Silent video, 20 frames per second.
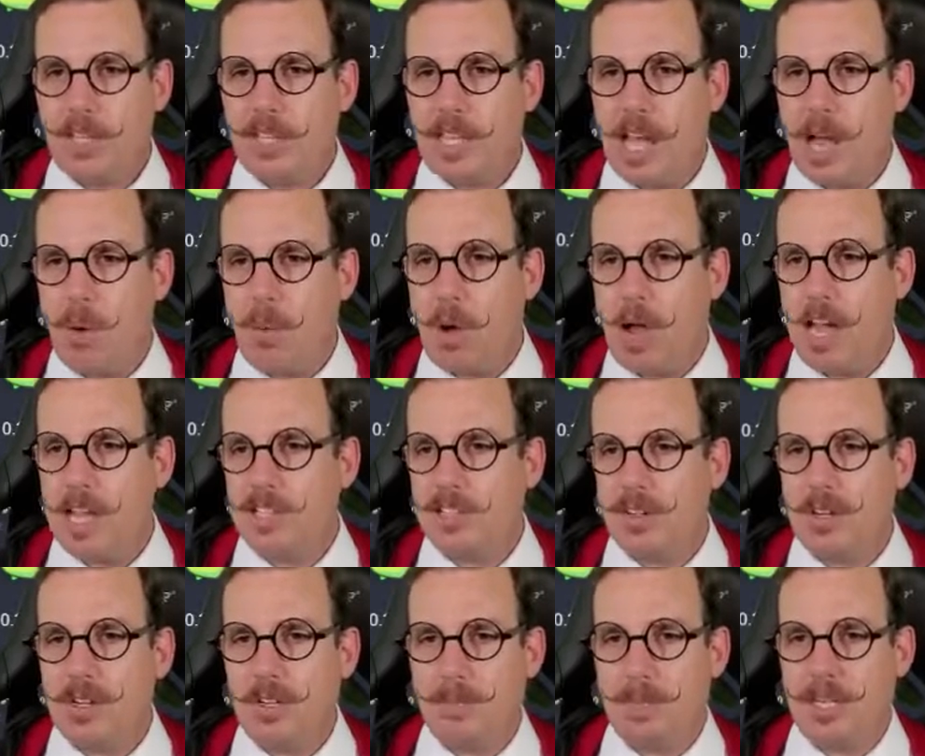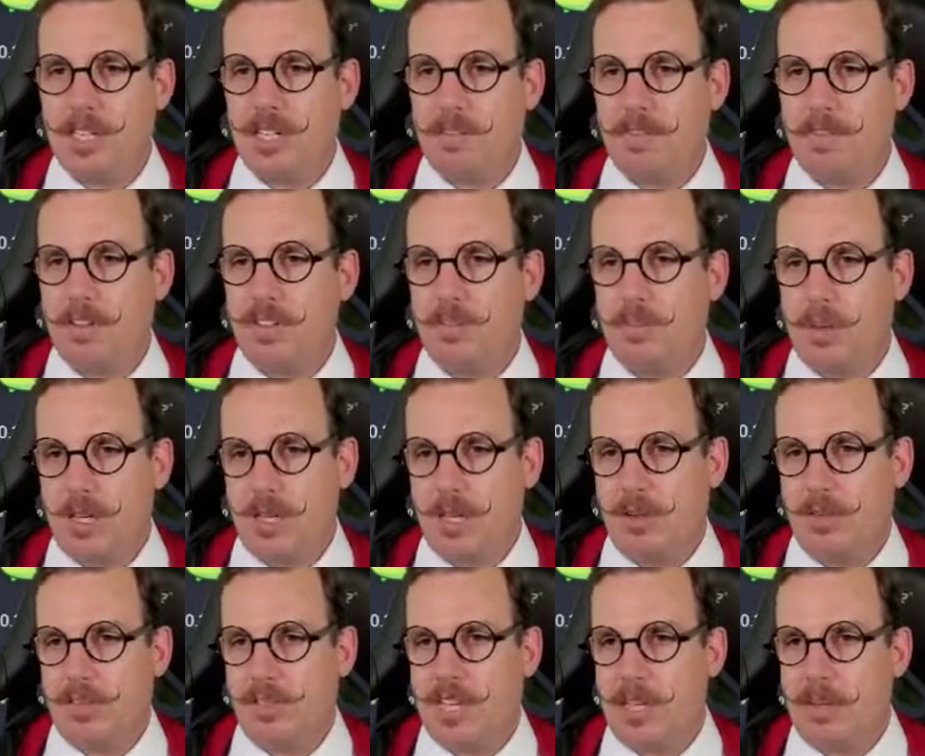Now, why is there a big difference? Well, you
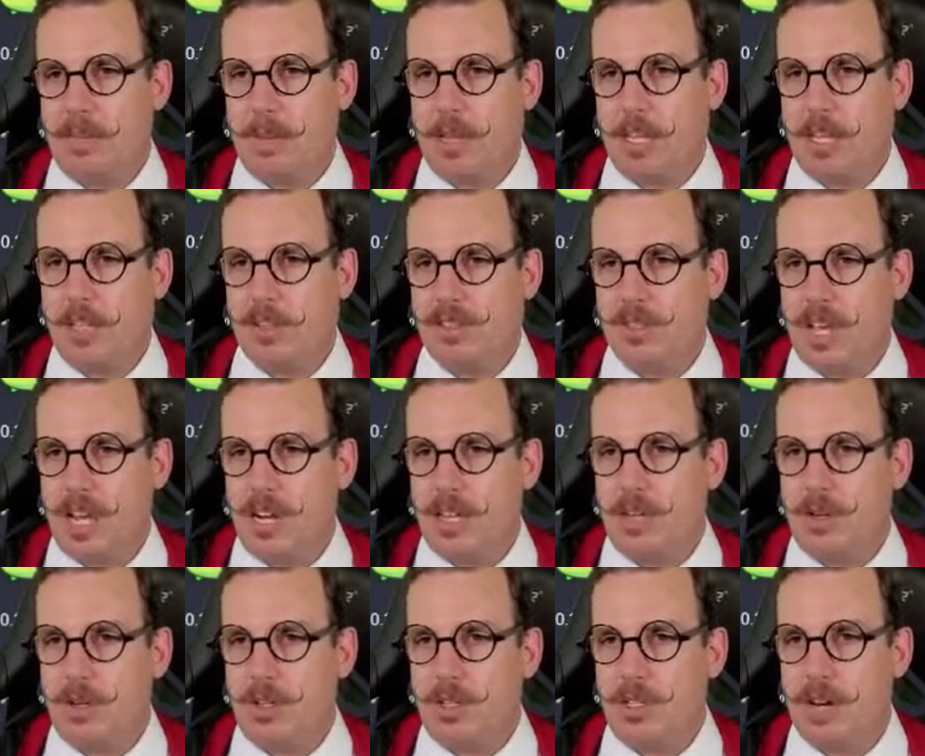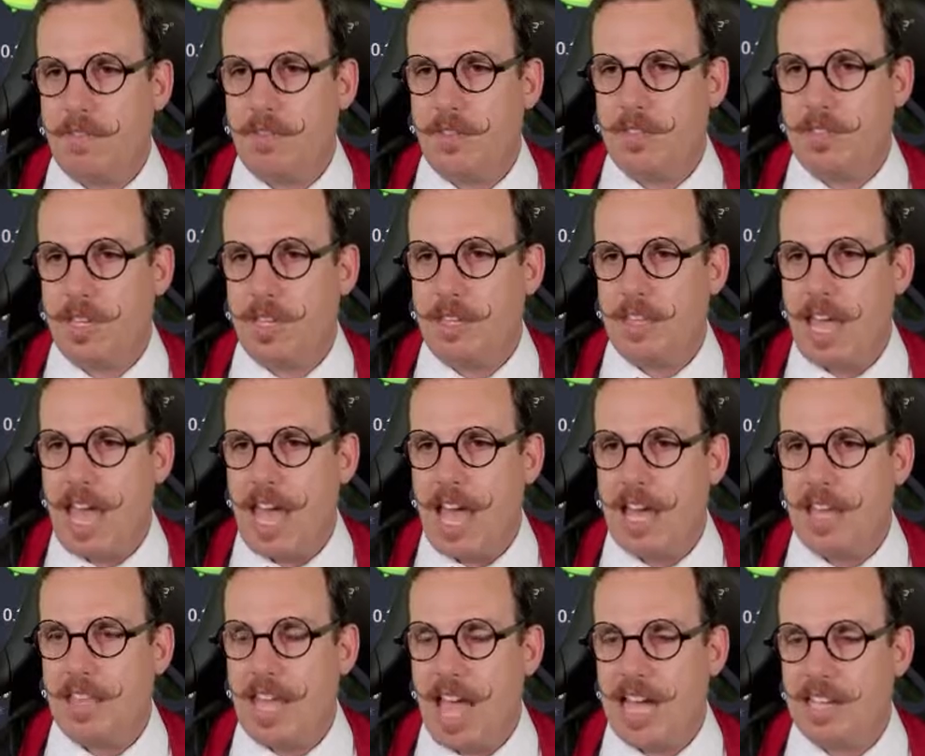don't see it. Like, there's not a huge difference in the
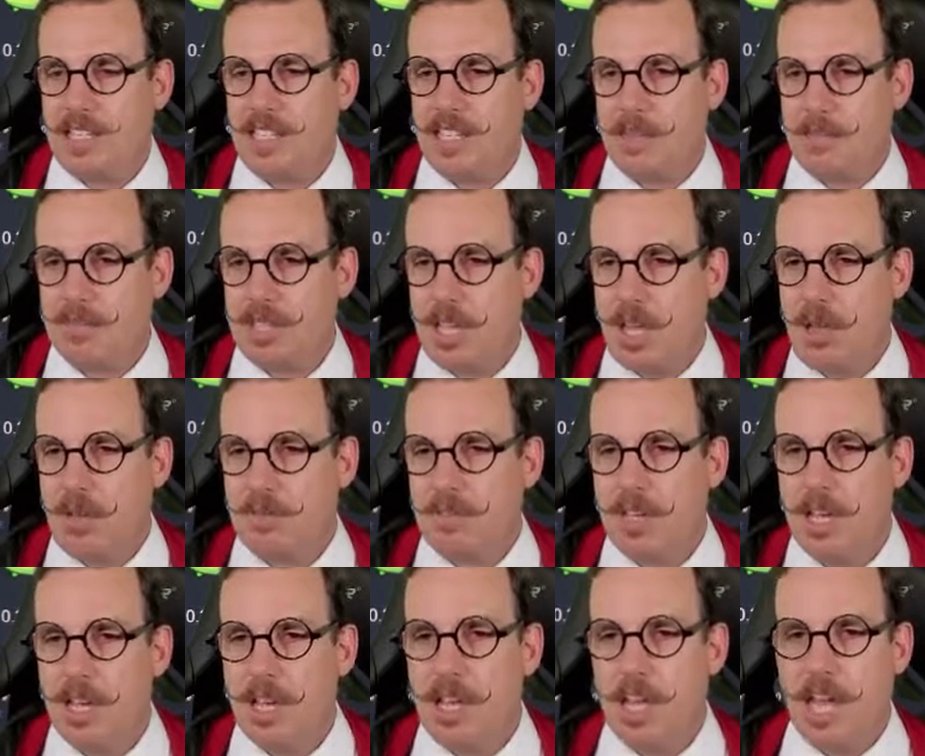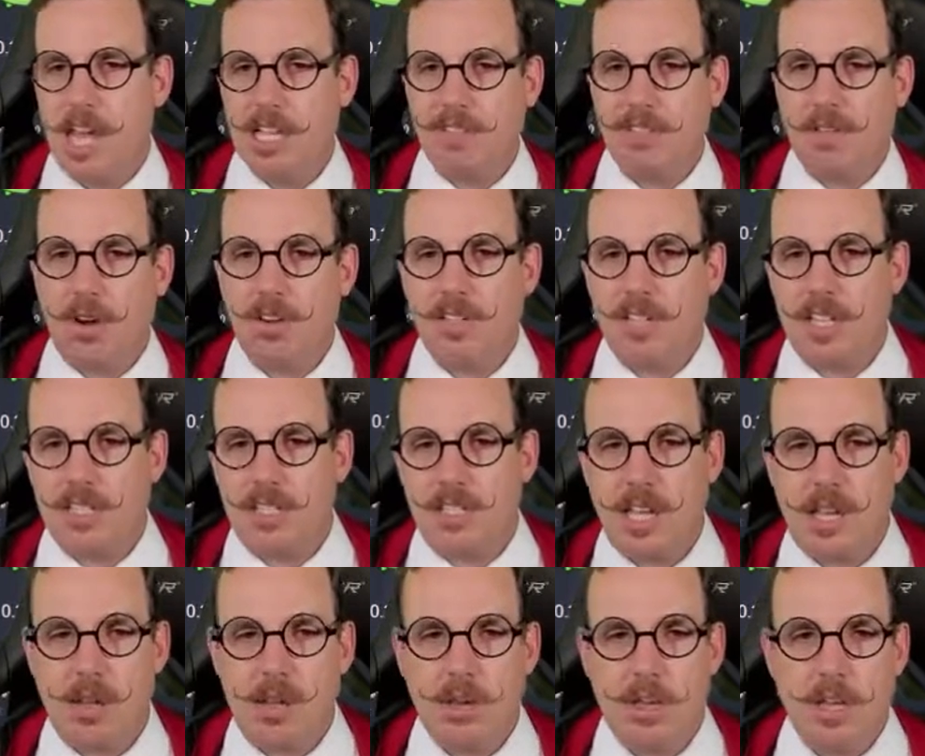Axie themselves, as far as I can
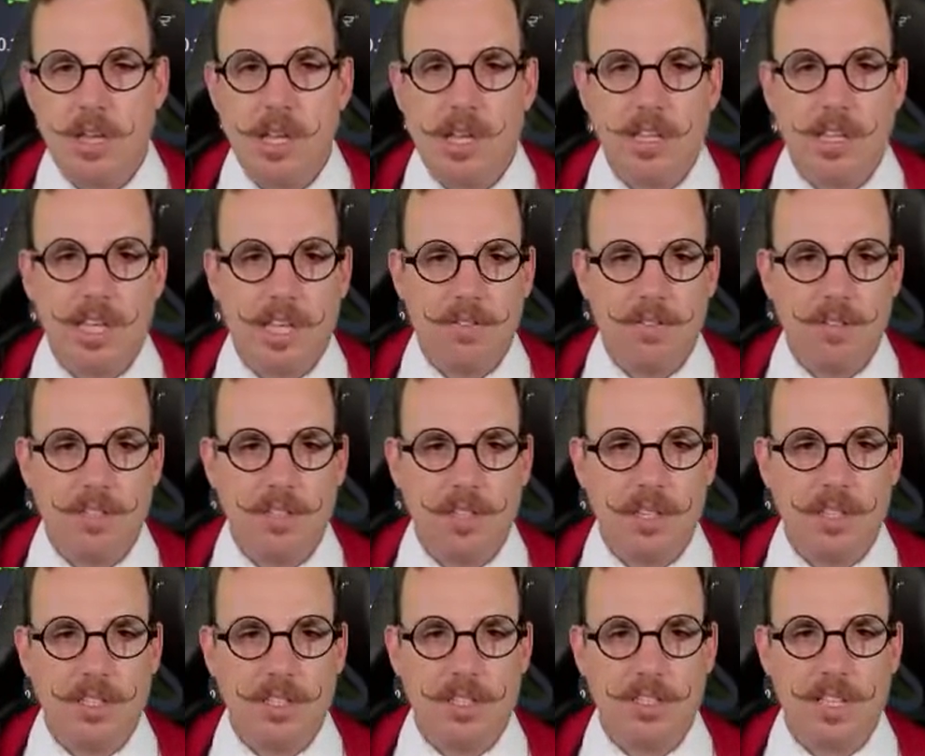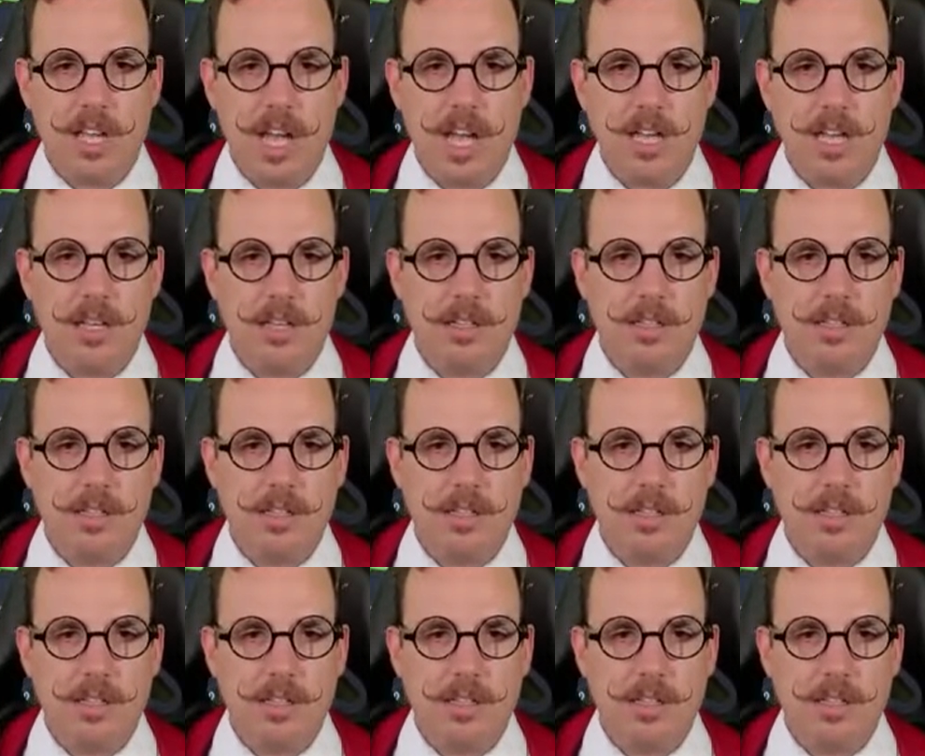tell. Like, if you look at this guy